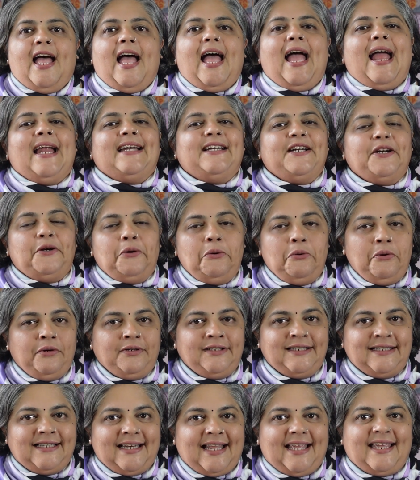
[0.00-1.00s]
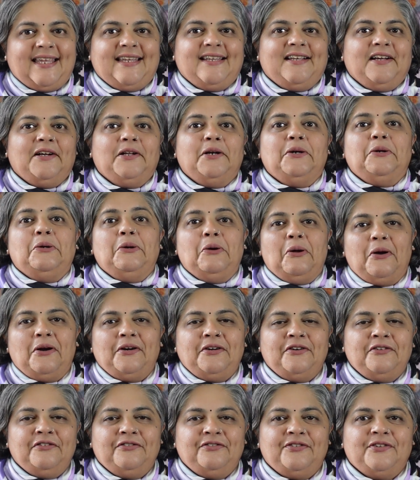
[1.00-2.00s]
And it looks like a
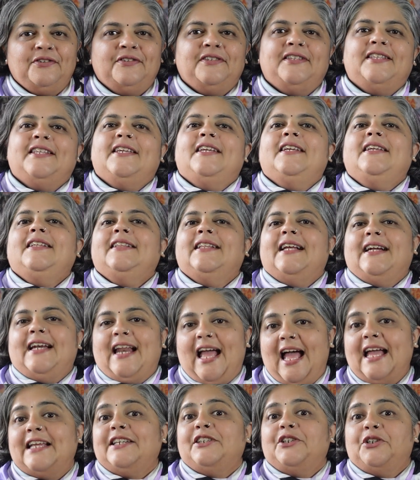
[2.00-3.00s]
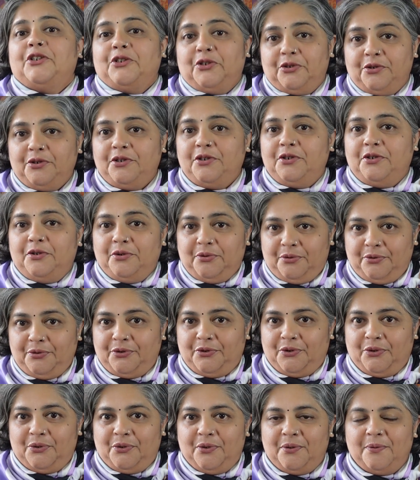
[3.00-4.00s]
lot of you think that I should do
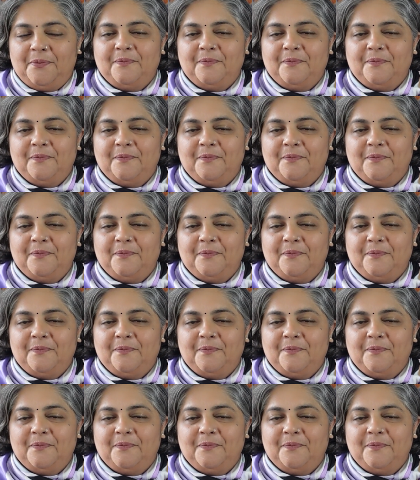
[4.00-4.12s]
so.